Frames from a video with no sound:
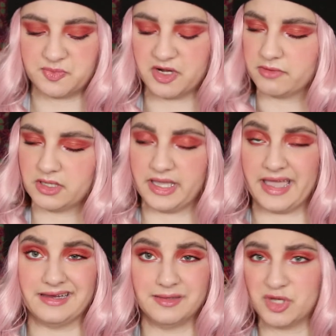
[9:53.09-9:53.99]
but really
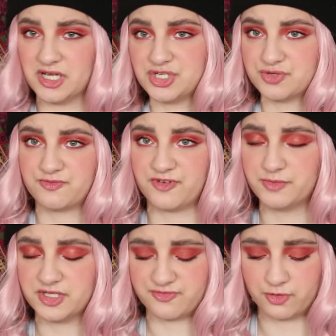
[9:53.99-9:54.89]
any blush
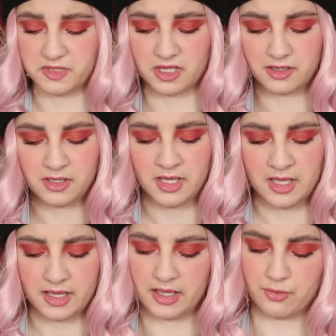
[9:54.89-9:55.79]
from this formula
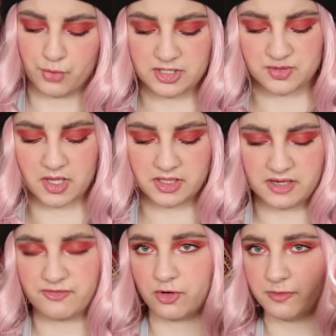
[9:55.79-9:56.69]
works well
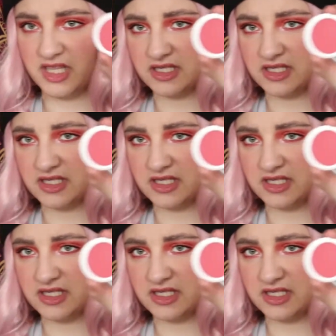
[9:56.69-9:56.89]
enough for me.